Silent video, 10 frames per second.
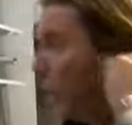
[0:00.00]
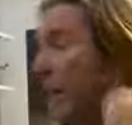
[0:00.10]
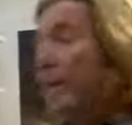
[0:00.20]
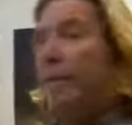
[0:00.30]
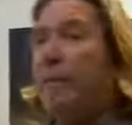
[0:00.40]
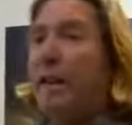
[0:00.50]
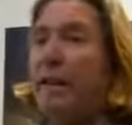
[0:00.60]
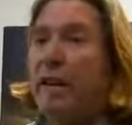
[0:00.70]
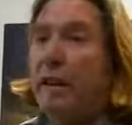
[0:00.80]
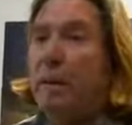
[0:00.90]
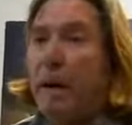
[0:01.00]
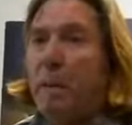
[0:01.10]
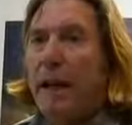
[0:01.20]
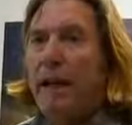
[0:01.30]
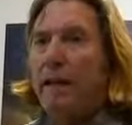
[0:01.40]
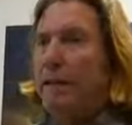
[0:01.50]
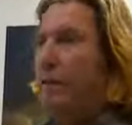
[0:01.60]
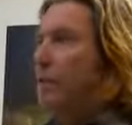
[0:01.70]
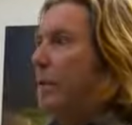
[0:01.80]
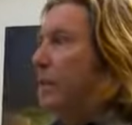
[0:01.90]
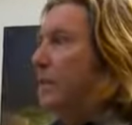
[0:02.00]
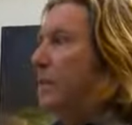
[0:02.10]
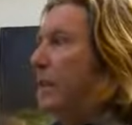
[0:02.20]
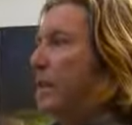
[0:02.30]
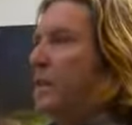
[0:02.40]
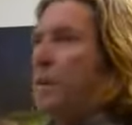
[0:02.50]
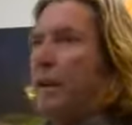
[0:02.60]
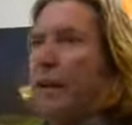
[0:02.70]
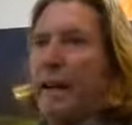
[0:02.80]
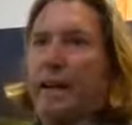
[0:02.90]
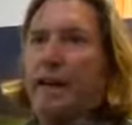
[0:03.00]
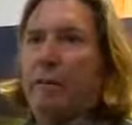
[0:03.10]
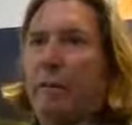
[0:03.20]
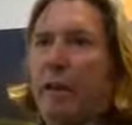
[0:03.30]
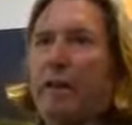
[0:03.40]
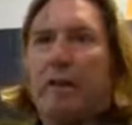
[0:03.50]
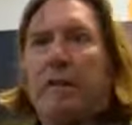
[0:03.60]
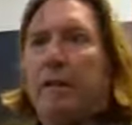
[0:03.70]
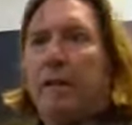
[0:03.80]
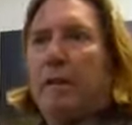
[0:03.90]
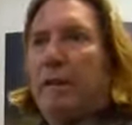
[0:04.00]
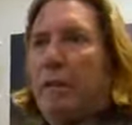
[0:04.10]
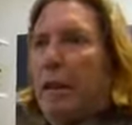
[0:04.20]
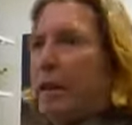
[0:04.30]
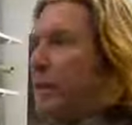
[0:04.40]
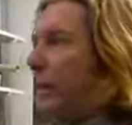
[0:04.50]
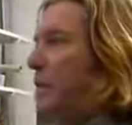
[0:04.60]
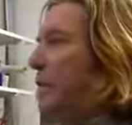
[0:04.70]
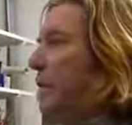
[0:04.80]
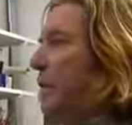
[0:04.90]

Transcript: great fun thing about painting is the spontaneity of what you do.